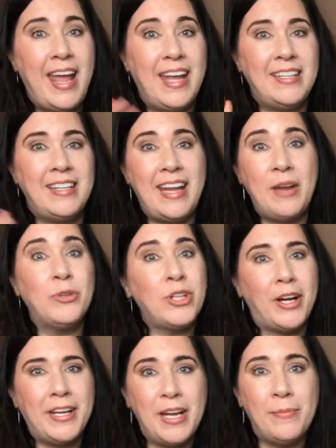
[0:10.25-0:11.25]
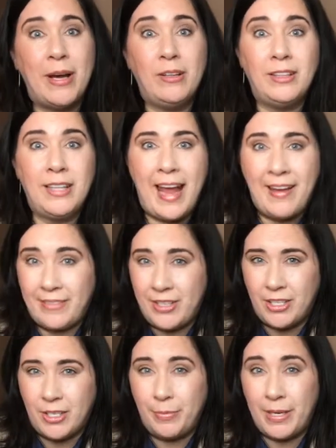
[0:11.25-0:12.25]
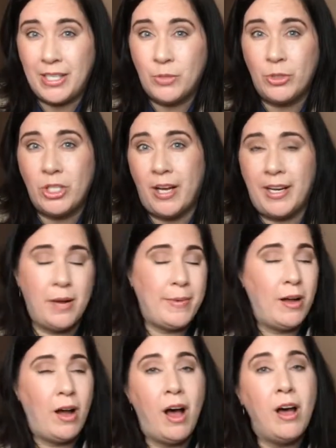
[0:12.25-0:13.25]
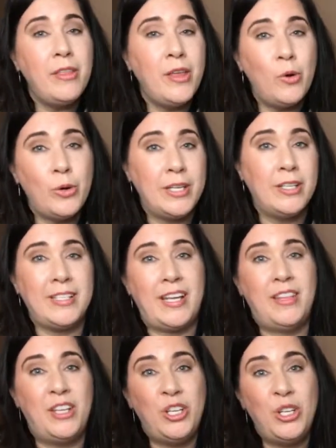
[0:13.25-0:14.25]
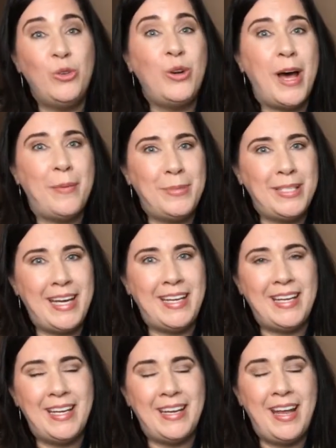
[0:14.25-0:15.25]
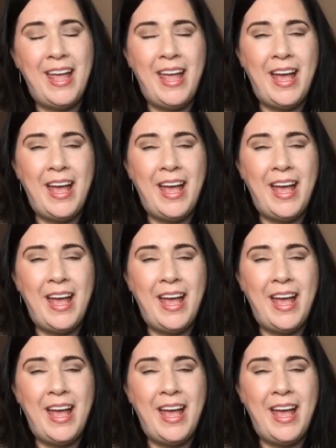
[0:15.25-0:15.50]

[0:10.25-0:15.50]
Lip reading: And today we're talking about lavender because we're talking about all the oils in the new updated